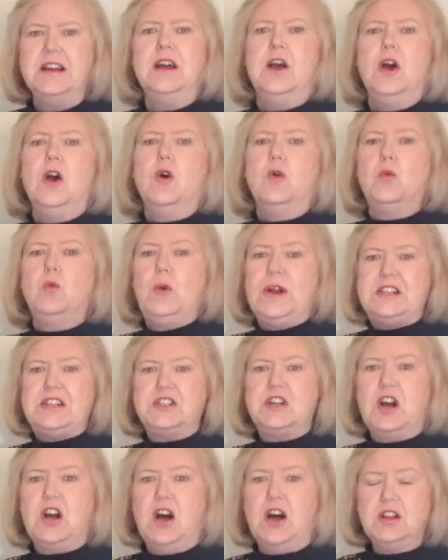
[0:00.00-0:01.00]
which
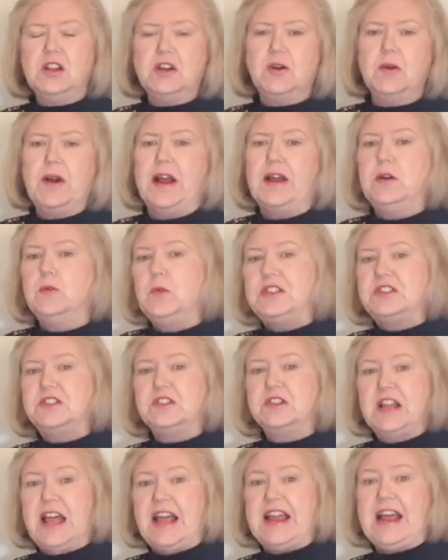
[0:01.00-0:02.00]
color and which
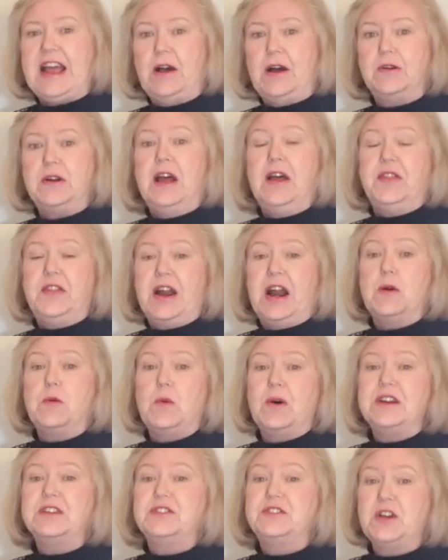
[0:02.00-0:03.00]
layout that I want
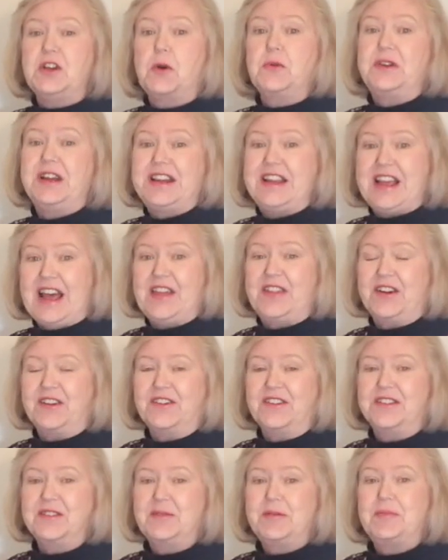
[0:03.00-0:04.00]
to sew together.
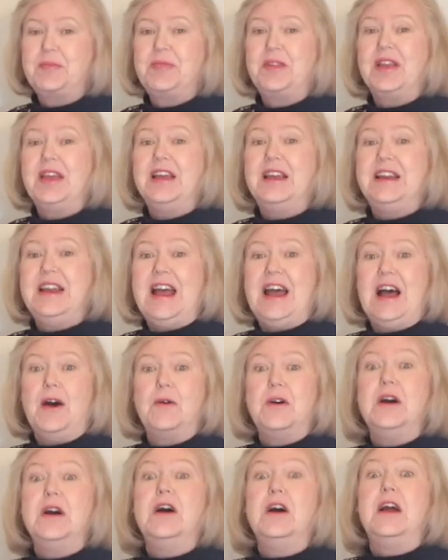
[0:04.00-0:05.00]
Now,
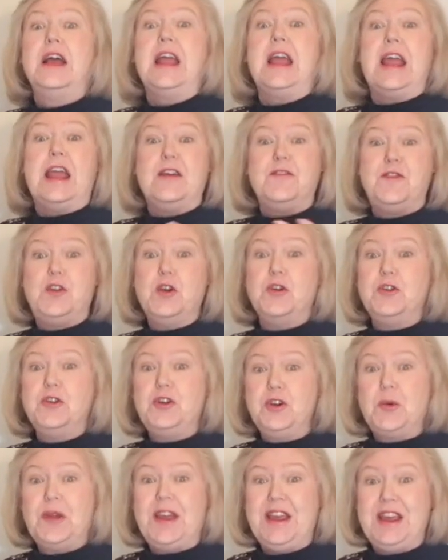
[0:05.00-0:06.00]
if you're new
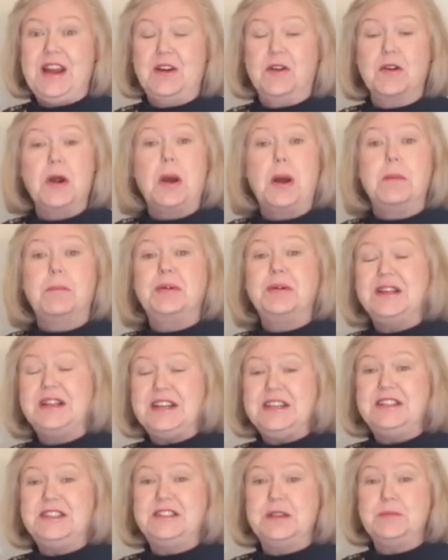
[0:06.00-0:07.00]
here,
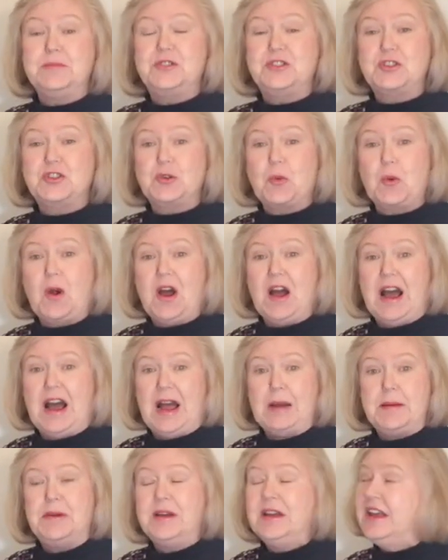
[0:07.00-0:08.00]
please subscribe
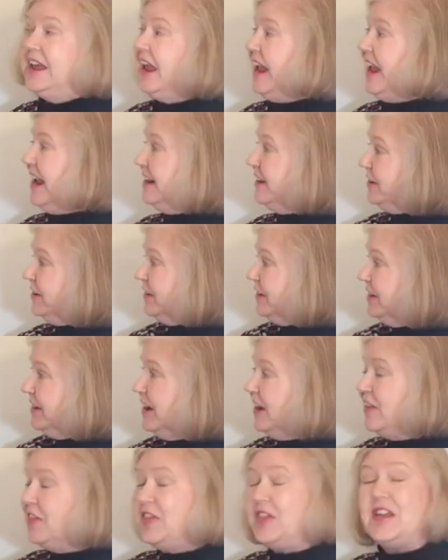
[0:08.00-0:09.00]
and
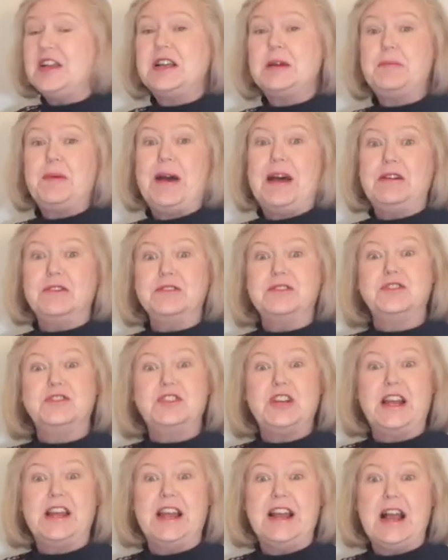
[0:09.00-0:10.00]
think about
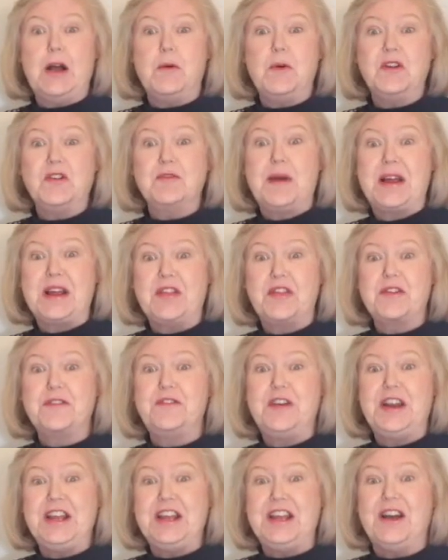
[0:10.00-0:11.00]
checking out one of my other
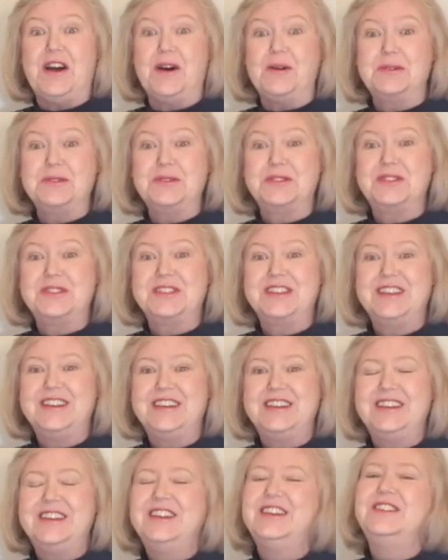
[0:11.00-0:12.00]
videos.
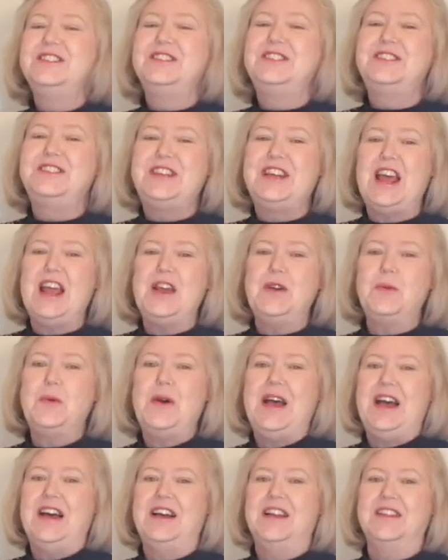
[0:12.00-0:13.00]
Stay
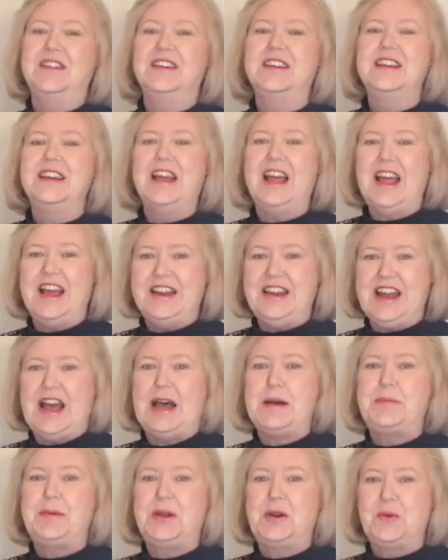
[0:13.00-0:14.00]
well and
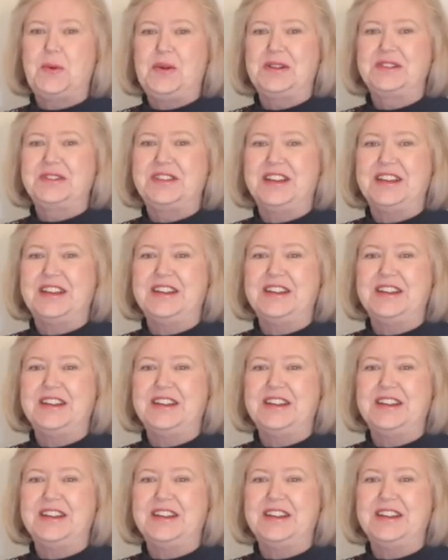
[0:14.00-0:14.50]
happy quilting.